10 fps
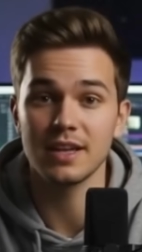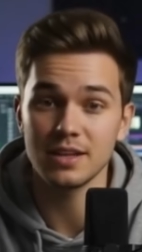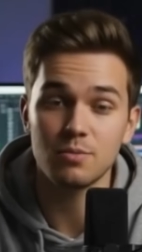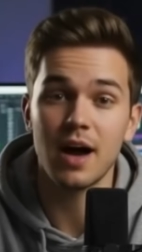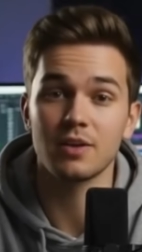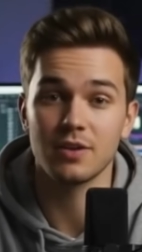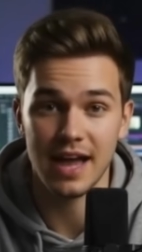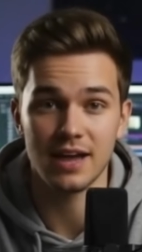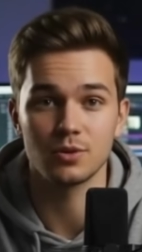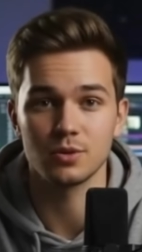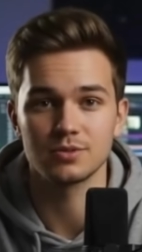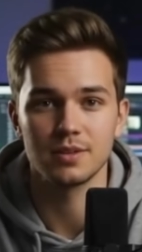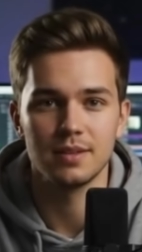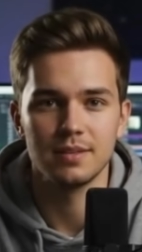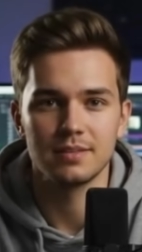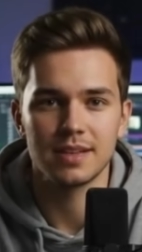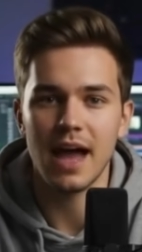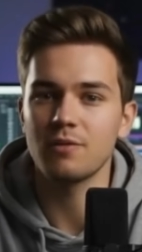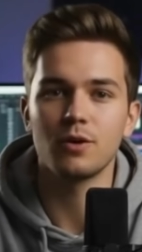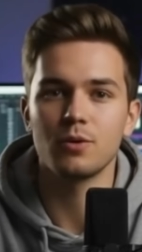each model handles,
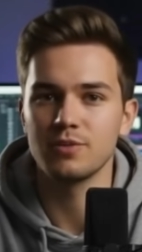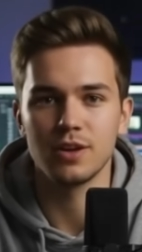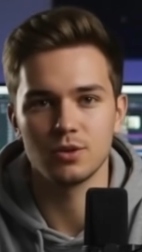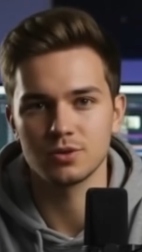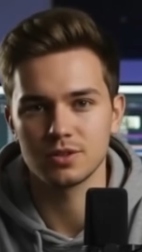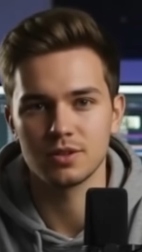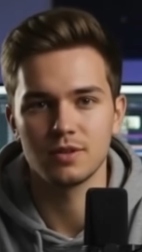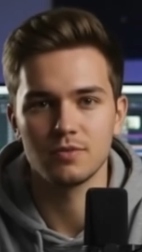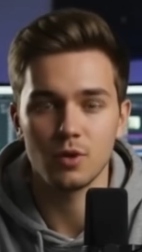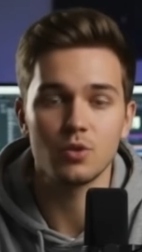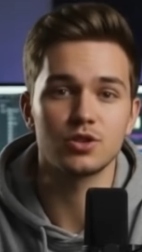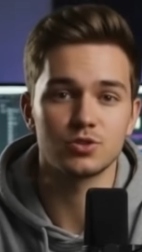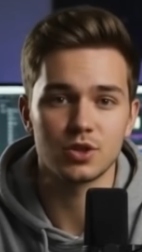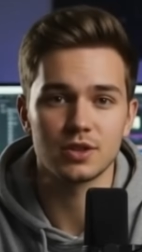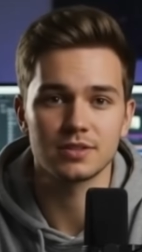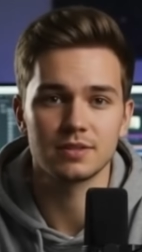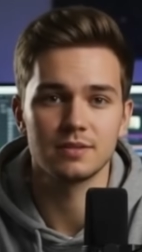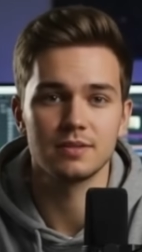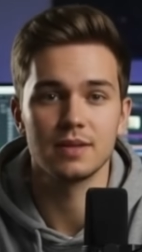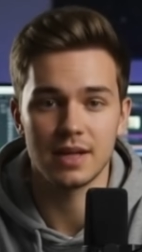camera reveals, focus shifts,
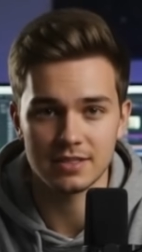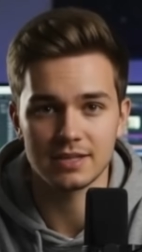and